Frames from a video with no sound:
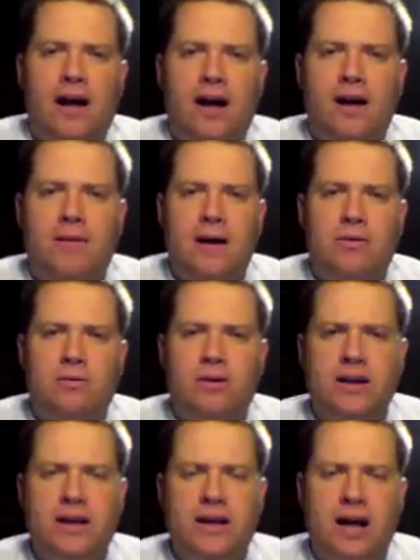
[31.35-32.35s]
And
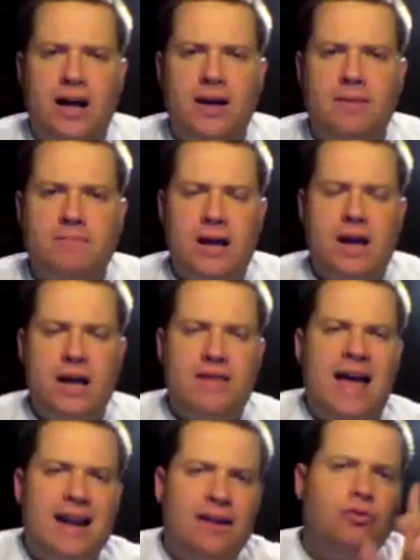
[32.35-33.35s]
really,
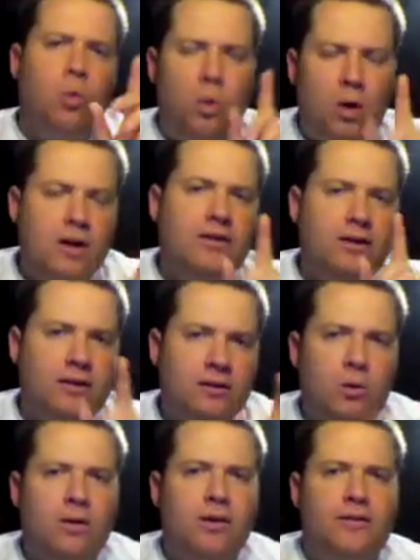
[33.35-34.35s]
that is one of
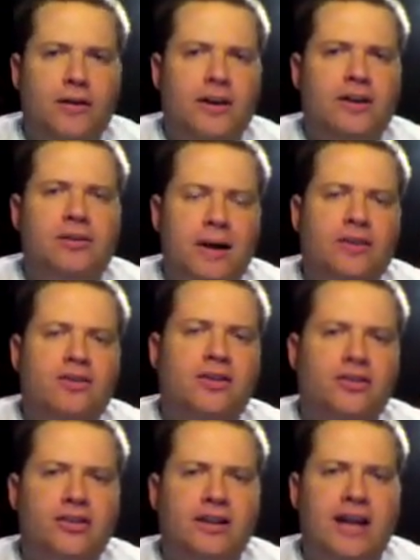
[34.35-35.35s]
the wonderful things about
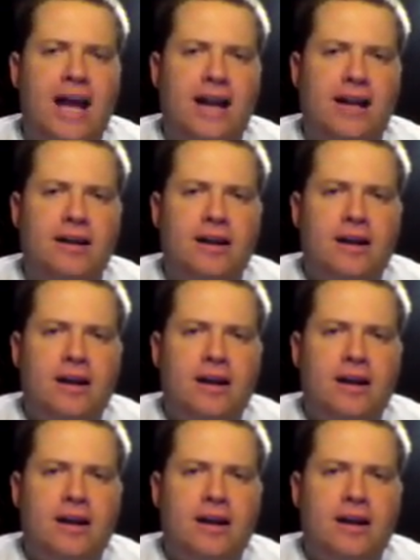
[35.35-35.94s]
Citizen Kane.